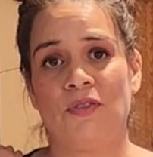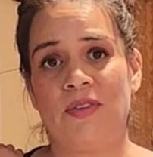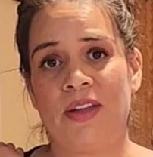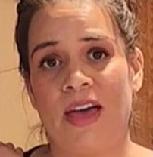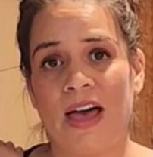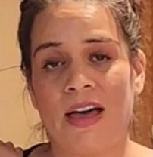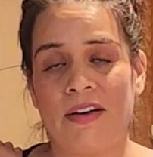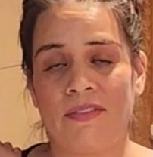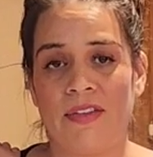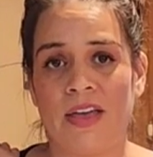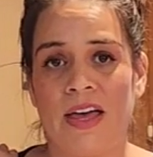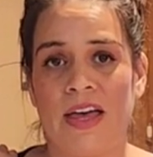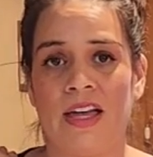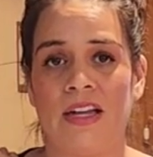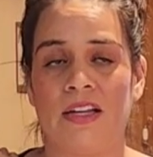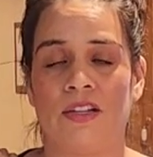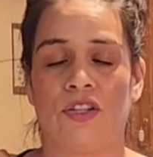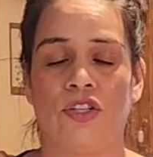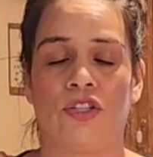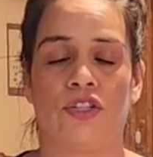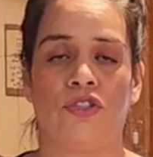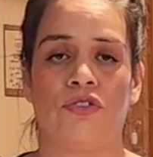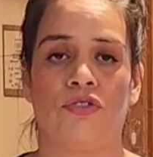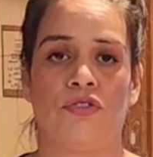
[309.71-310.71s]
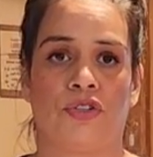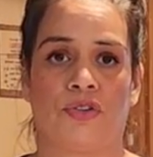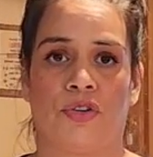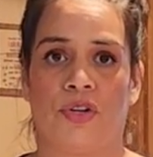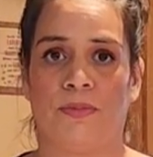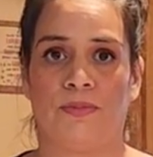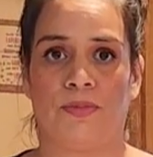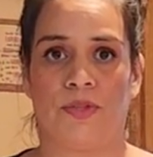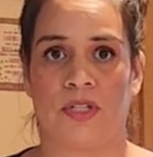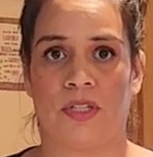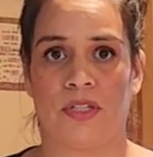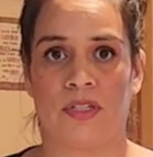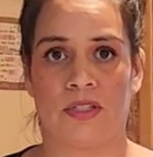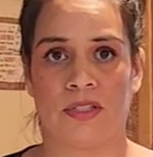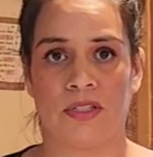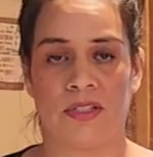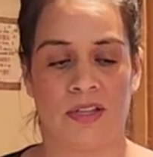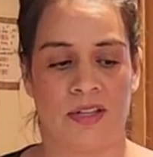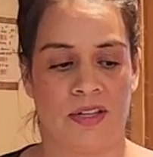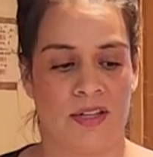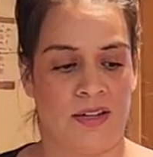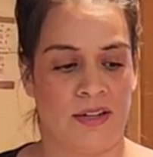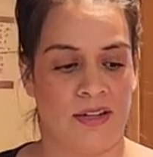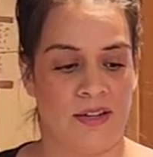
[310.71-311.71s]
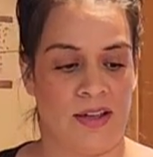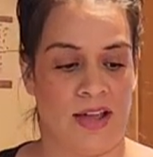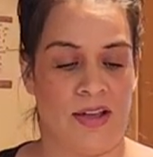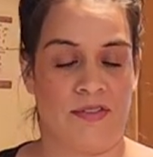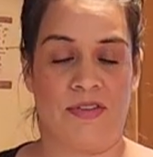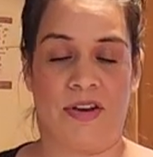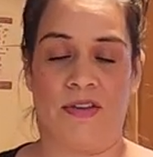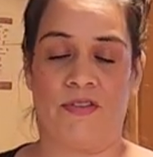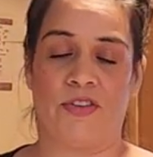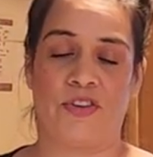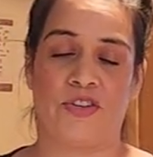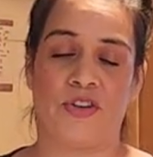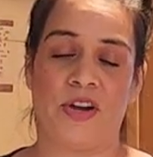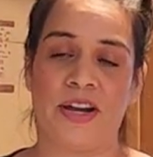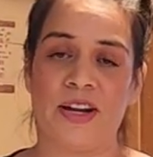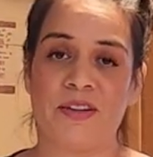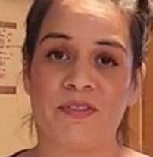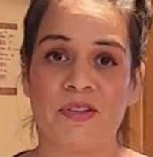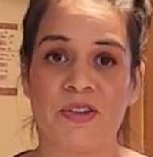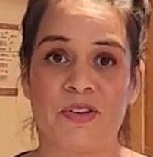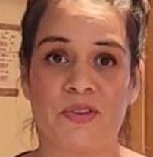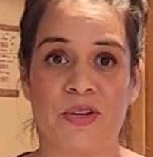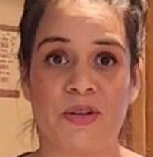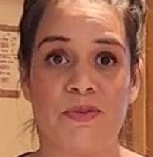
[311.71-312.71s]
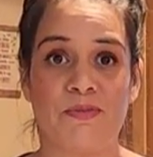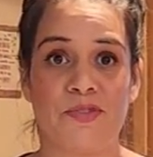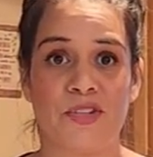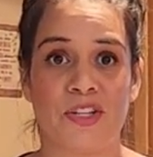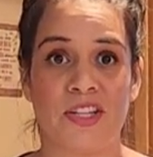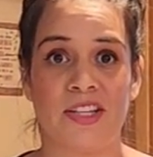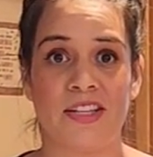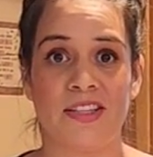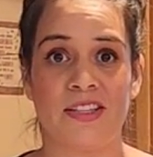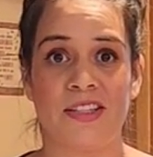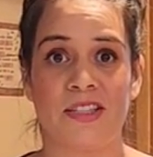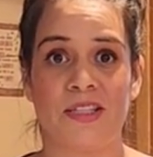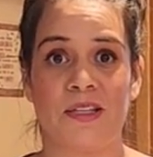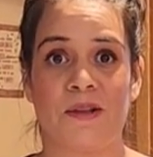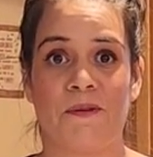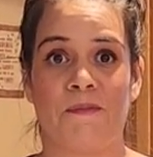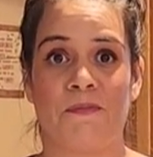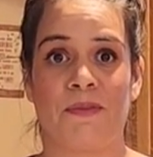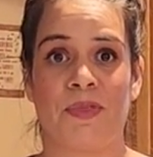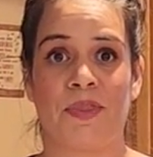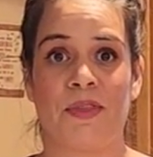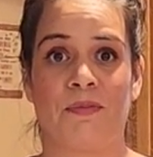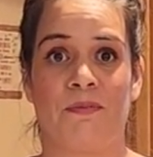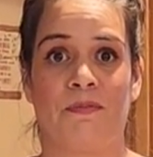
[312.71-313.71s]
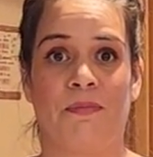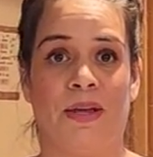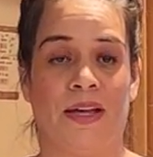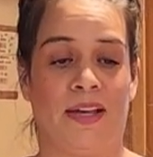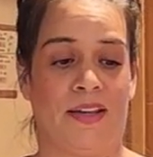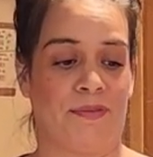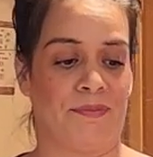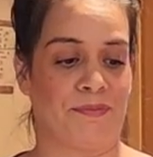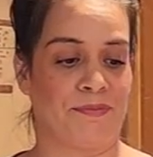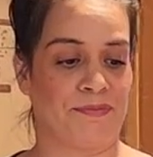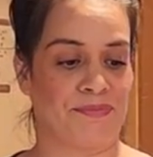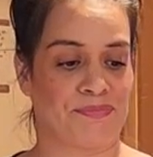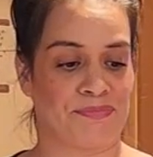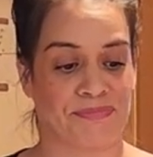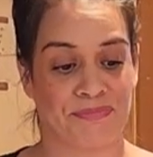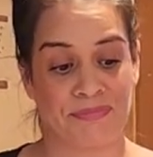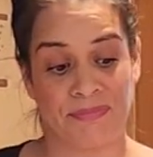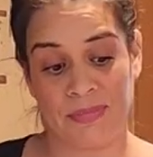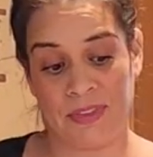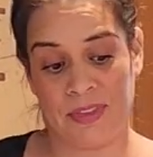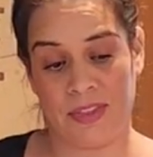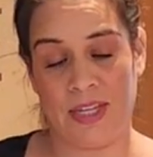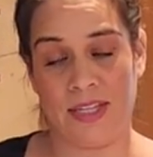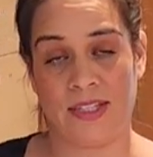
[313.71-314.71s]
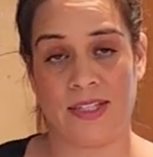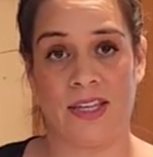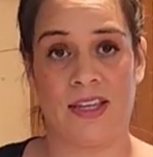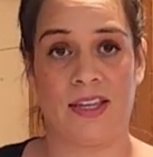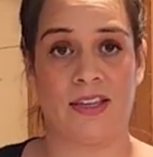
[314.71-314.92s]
have that, just use cream cheese. I've never tried it with cream cheese, but they say